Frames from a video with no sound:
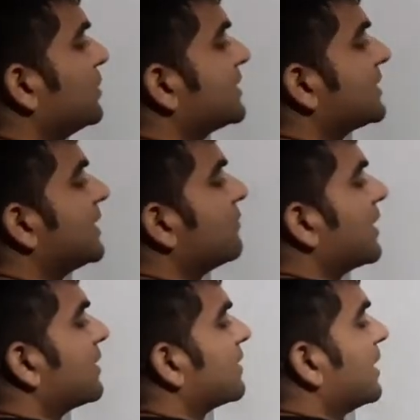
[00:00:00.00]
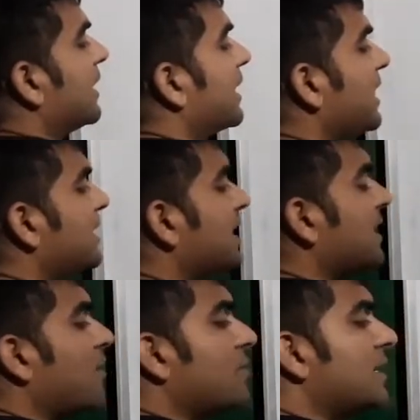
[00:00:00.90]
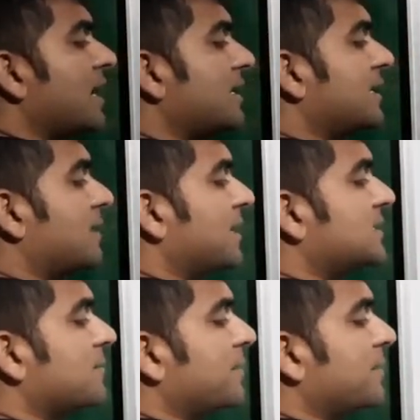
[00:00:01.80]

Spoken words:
is given. A10, how will write? At place of